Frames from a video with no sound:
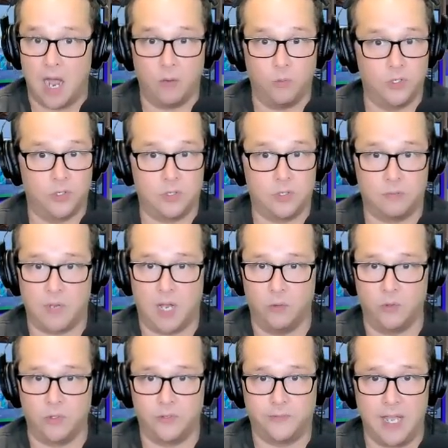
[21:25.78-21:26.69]
I was
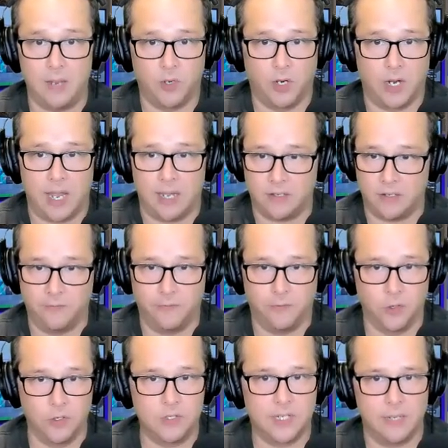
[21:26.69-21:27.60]
flabbergasted.
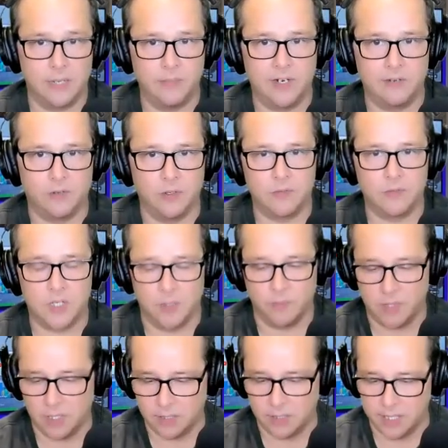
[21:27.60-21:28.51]
First time ever
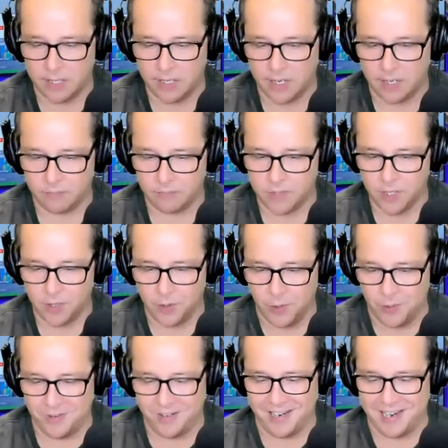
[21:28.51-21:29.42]
something like that,
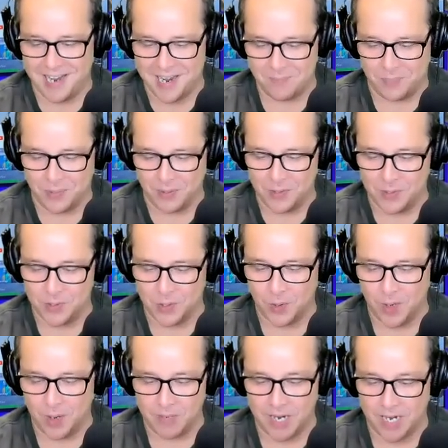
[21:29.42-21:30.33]
happened.
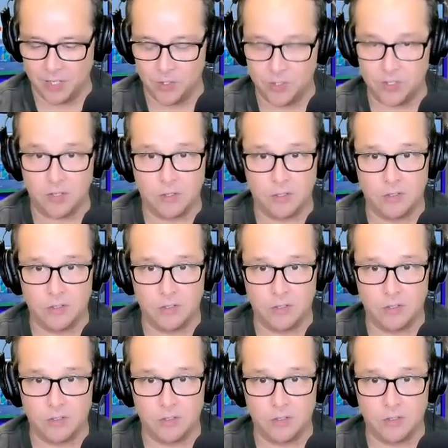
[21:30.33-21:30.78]
So I'm not used to